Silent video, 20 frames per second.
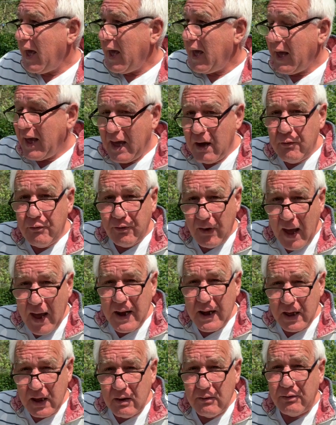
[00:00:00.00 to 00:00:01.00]
If
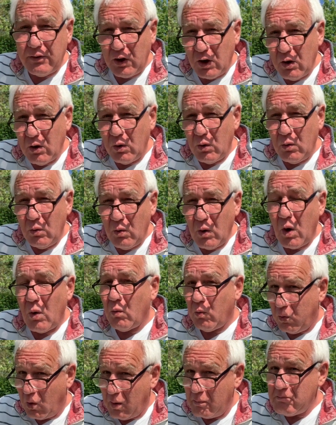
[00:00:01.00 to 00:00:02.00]
any of you
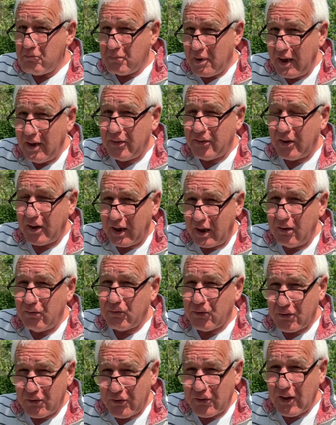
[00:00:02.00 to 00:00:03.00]
want me to
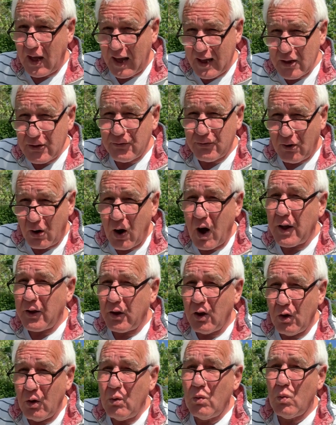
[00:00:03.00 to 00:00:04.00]
satisfy
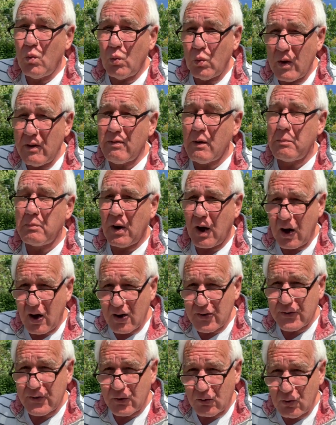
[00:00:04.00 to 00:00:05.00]
you with a
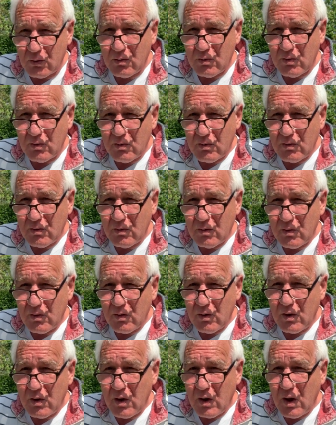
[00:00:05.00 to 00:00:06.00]
parcel,
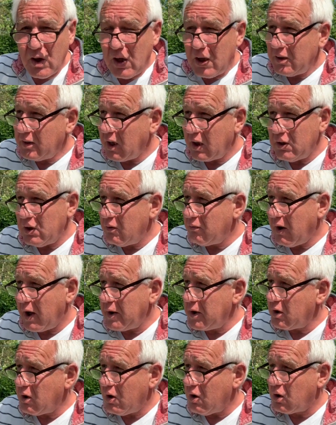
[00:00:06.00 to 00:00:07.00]
then you've
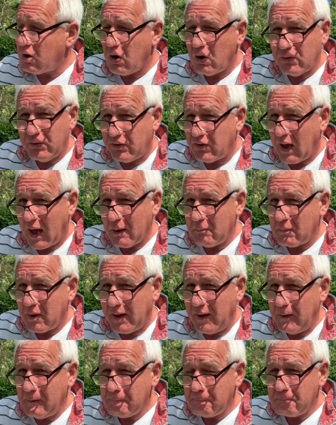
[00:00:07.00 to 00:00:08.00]
only got to contact
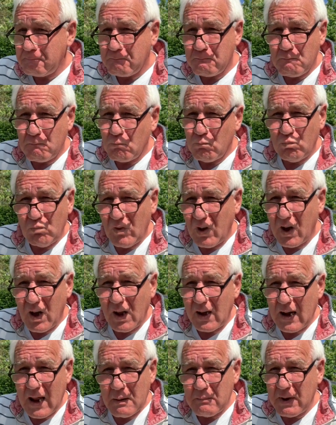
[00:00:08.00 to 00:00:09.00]
me
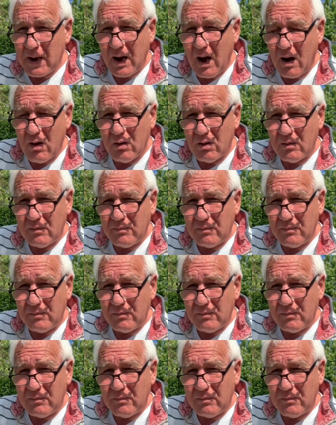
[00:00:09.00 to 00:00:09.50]
and let me know.